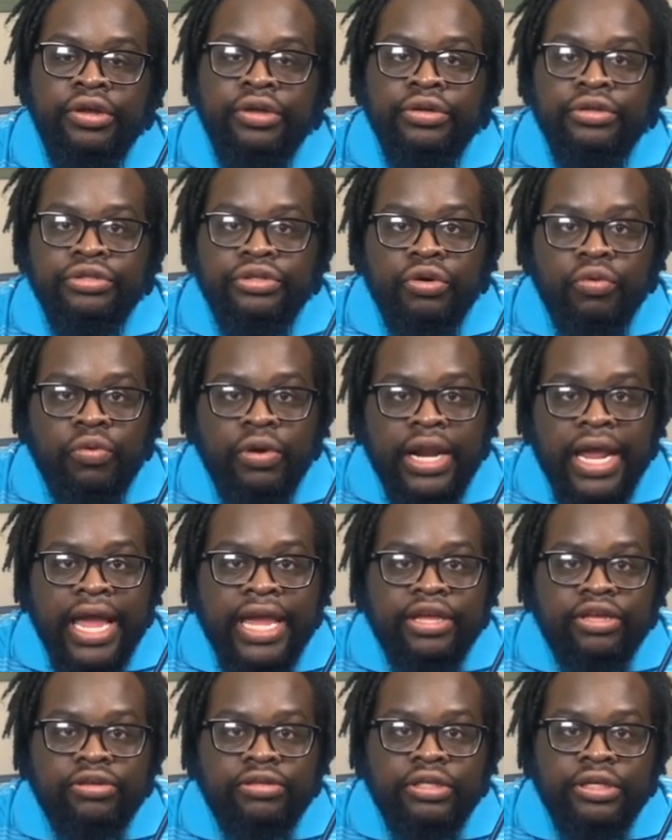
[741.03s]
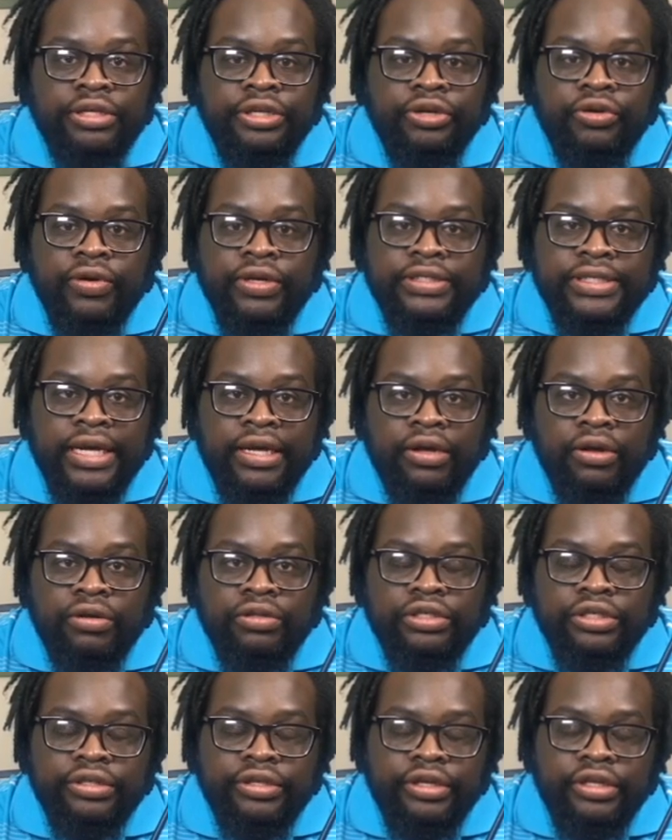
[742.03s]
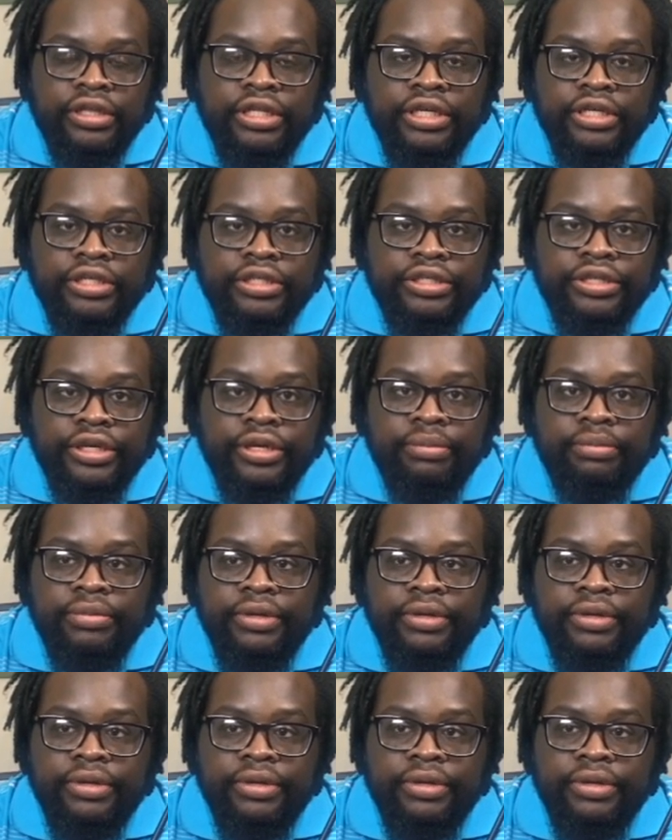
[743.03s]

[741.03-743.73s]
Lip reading: So what I usually do is I go to their leadership